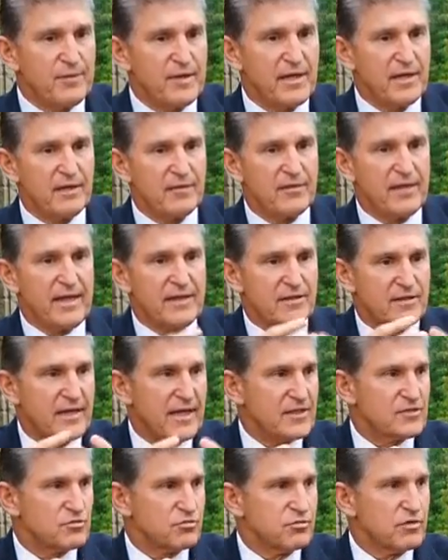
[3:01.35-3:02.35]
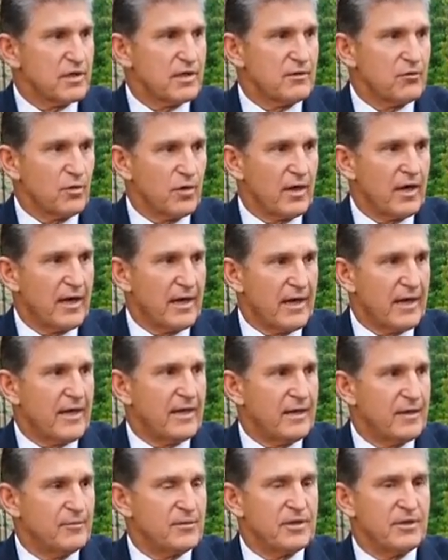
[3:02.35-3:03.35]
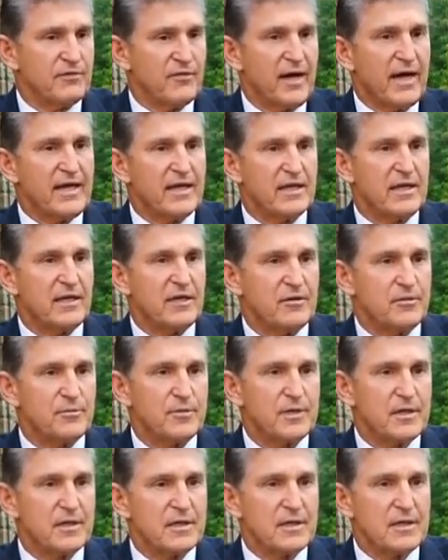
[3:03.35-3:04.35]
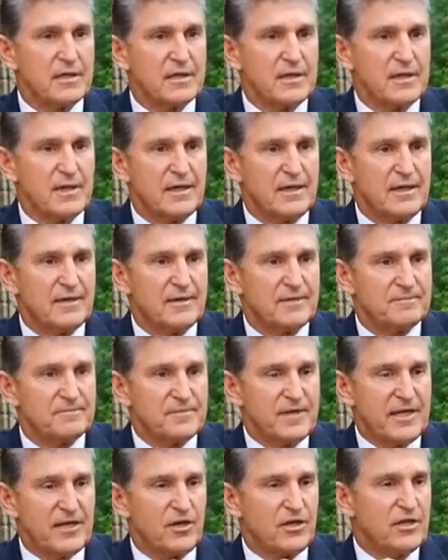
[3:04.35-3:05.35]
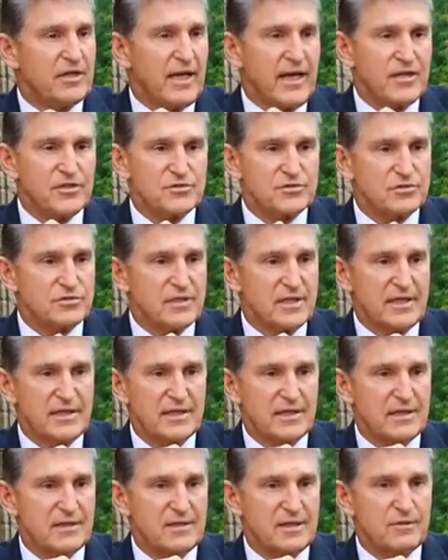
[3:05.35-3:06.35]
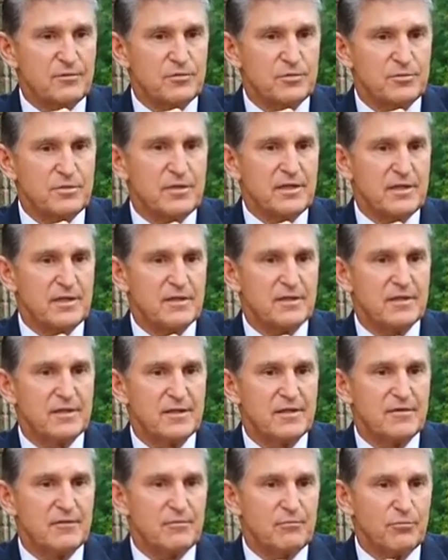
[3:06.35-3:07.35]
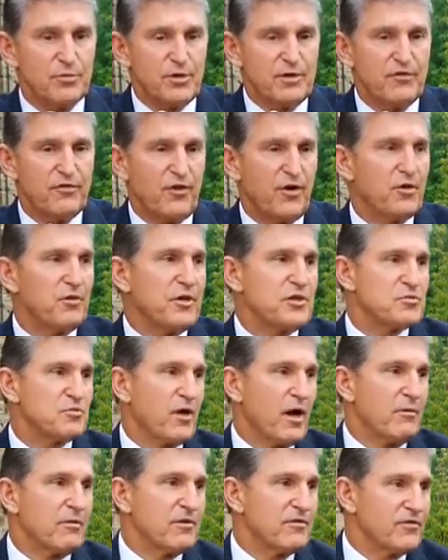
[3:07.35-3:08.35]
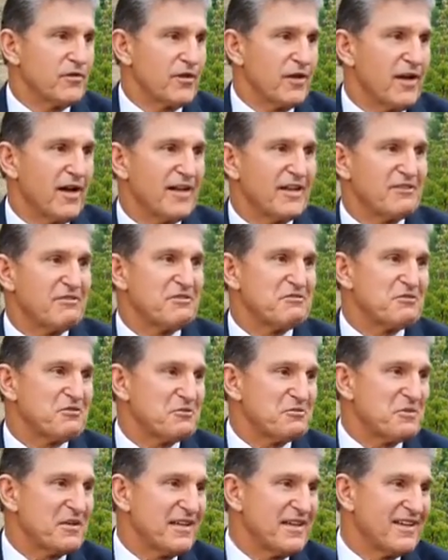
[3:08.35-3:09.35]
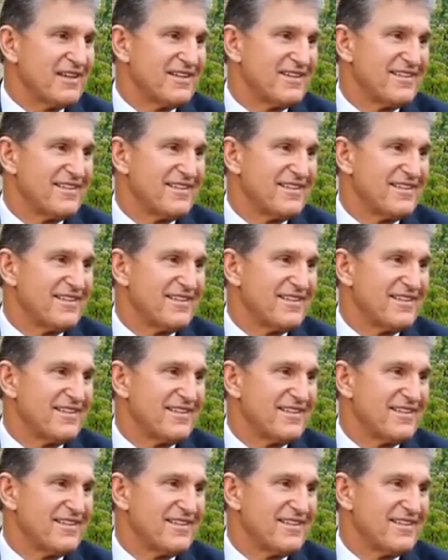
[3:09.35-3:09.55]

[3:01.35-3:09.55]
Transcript: being, that's really where I am. And if I can help, and on the national ticket, it would be pretty far reach probably for a lot of them for me.